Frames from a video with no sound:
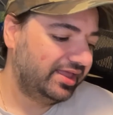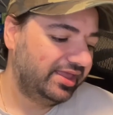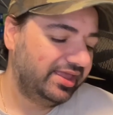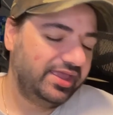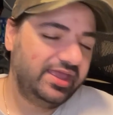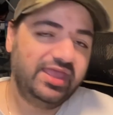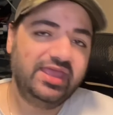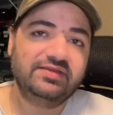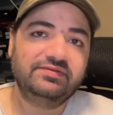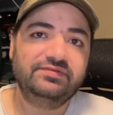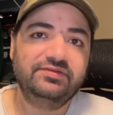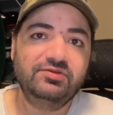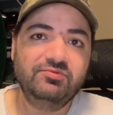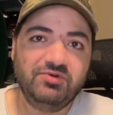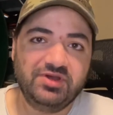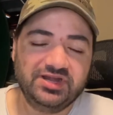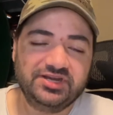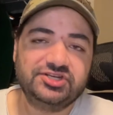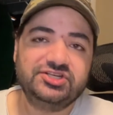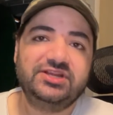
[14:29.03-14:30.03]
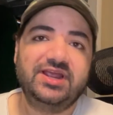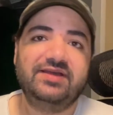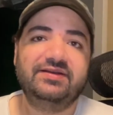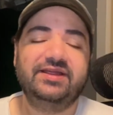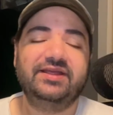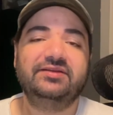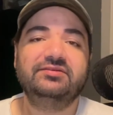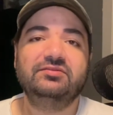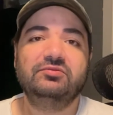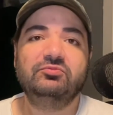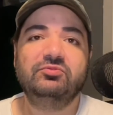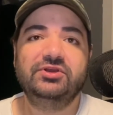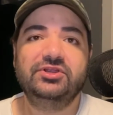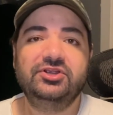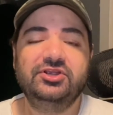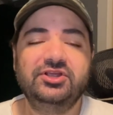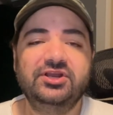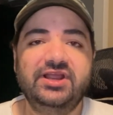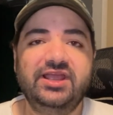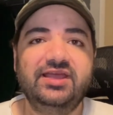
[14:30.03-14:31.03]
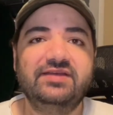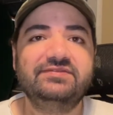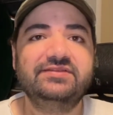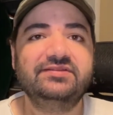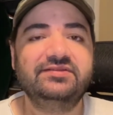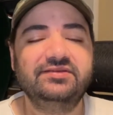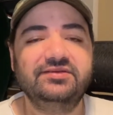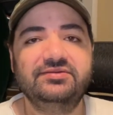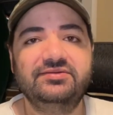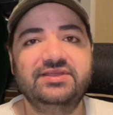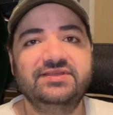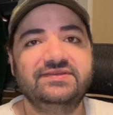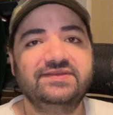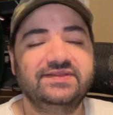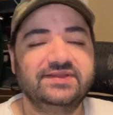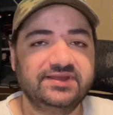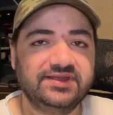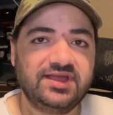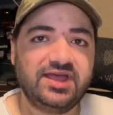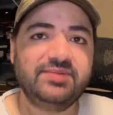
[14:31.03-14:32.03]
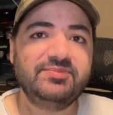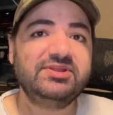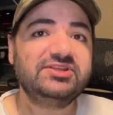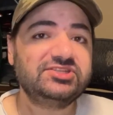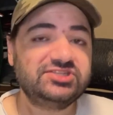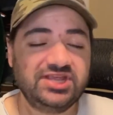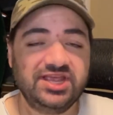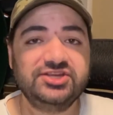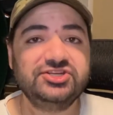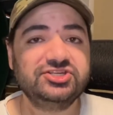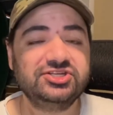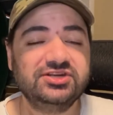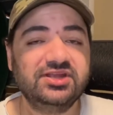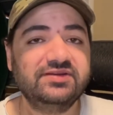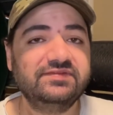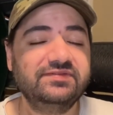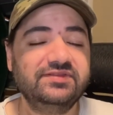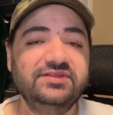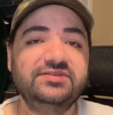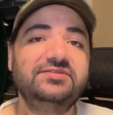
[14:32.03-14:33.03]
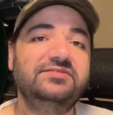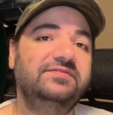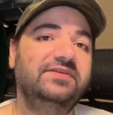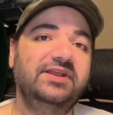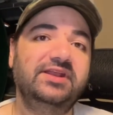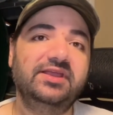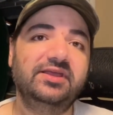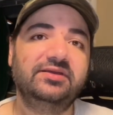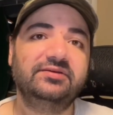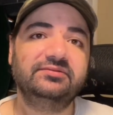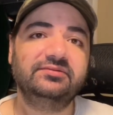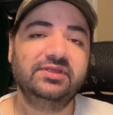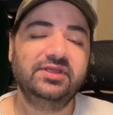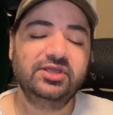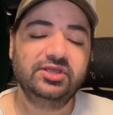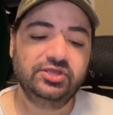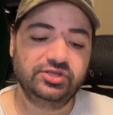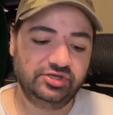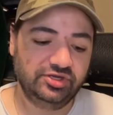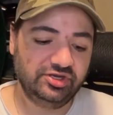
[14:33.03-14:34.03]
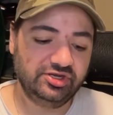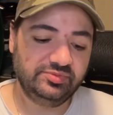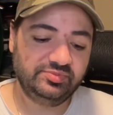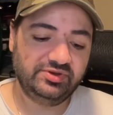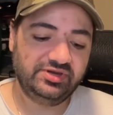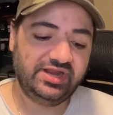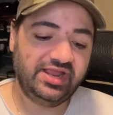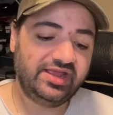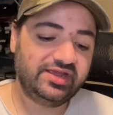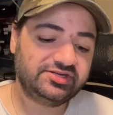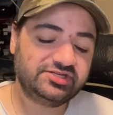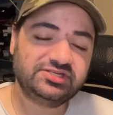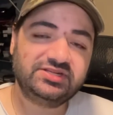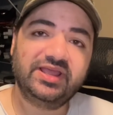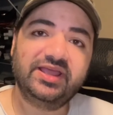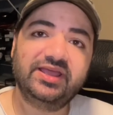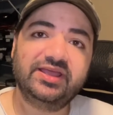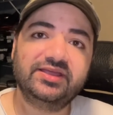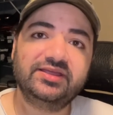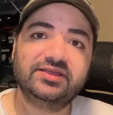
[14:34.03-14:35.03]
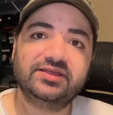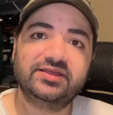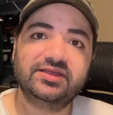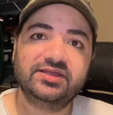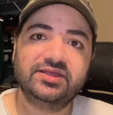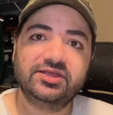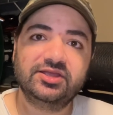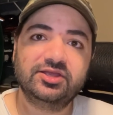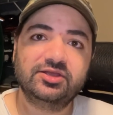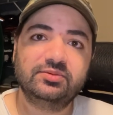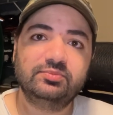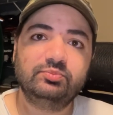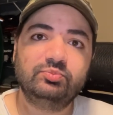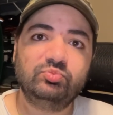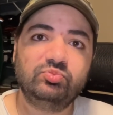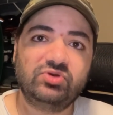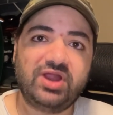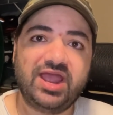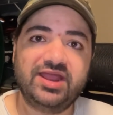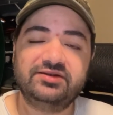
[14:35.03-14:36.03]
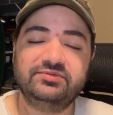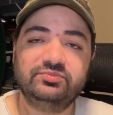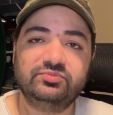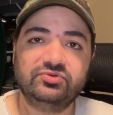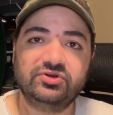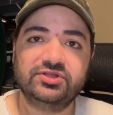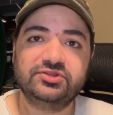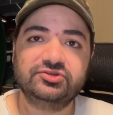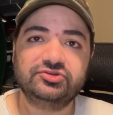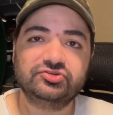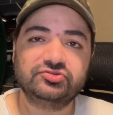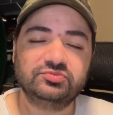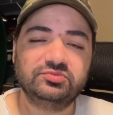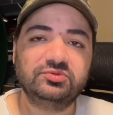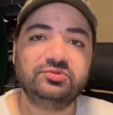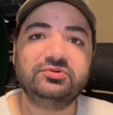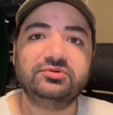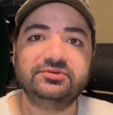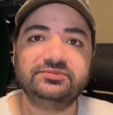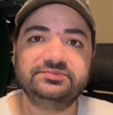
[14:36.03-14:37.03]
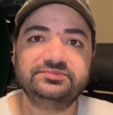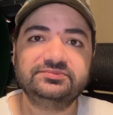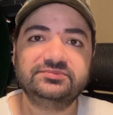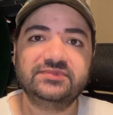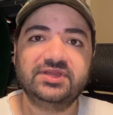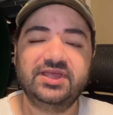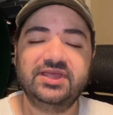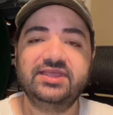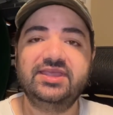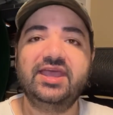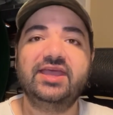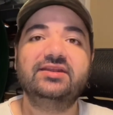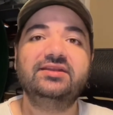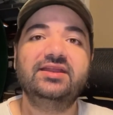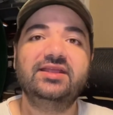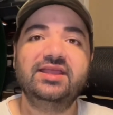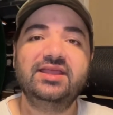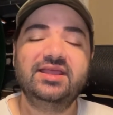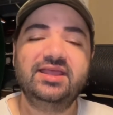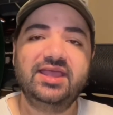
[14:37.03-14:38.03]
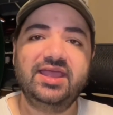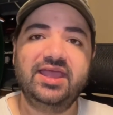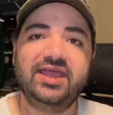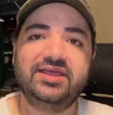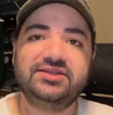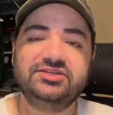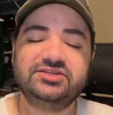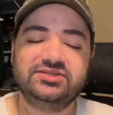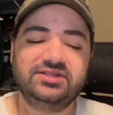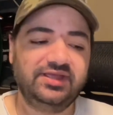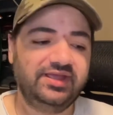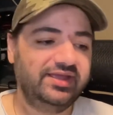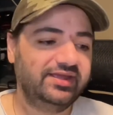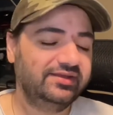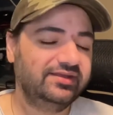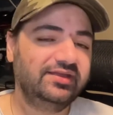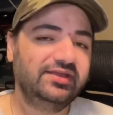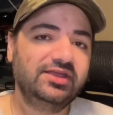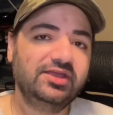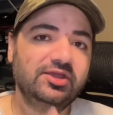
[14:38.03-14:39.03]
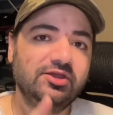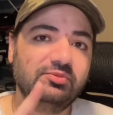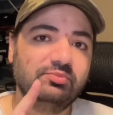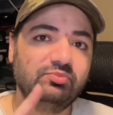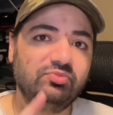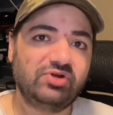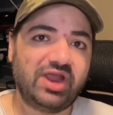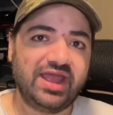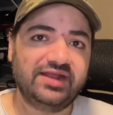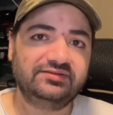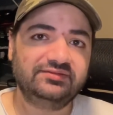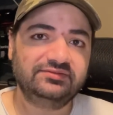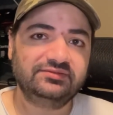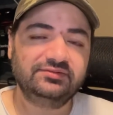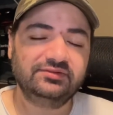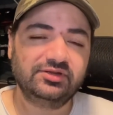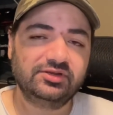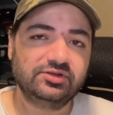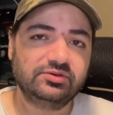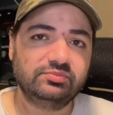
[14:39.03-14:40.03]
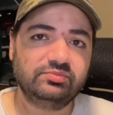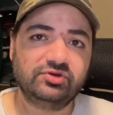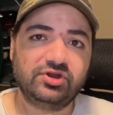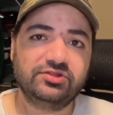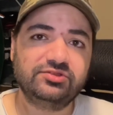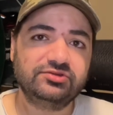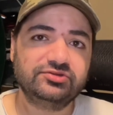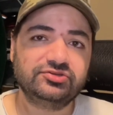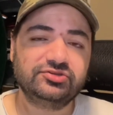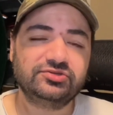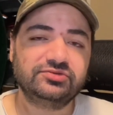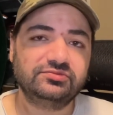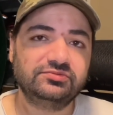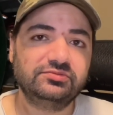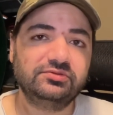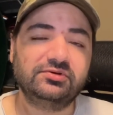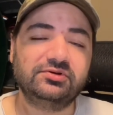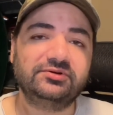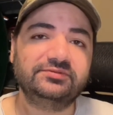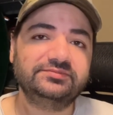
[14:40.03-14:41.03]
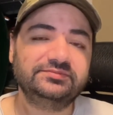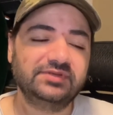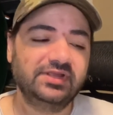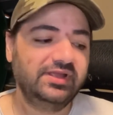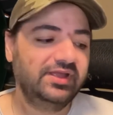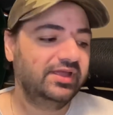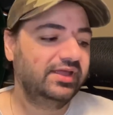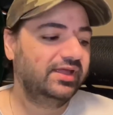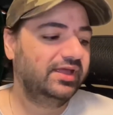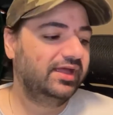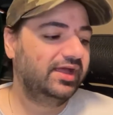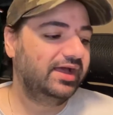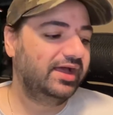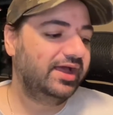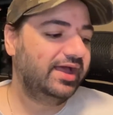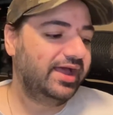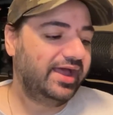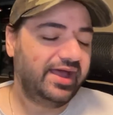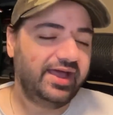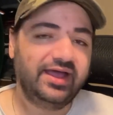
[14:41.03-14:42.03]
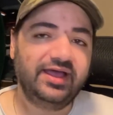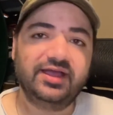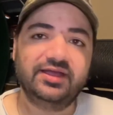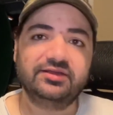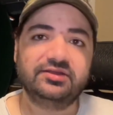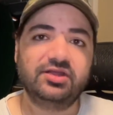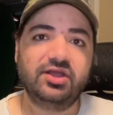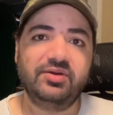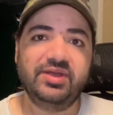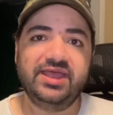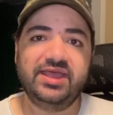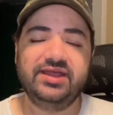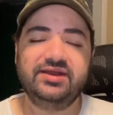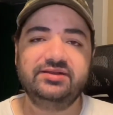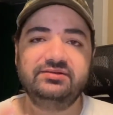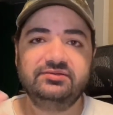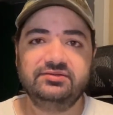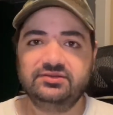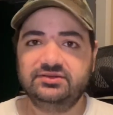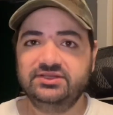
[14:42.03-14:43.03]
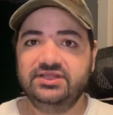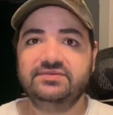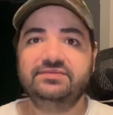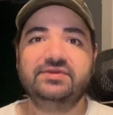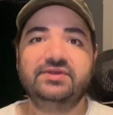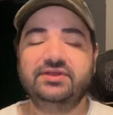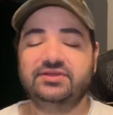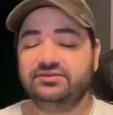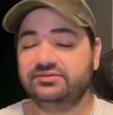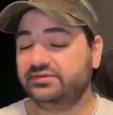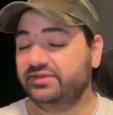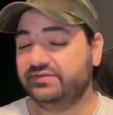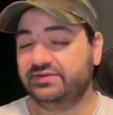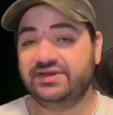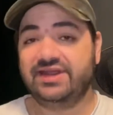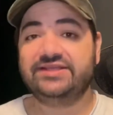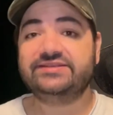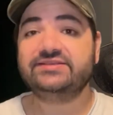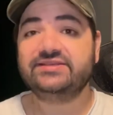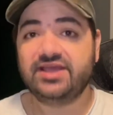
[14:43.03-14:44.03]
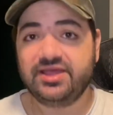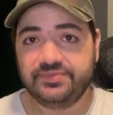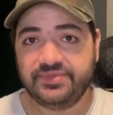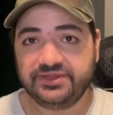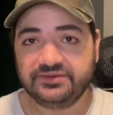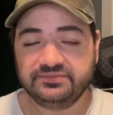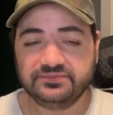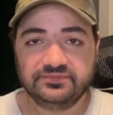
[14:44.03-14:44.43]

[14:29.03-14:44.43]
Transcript: If you want a shout out, what you're going to have to do is in the comment section of this video, you're going to put hashtag Bratton Brothers Rule. Again, hashtag Bratton Brothers Rule. Go ahead and leave a nice comment.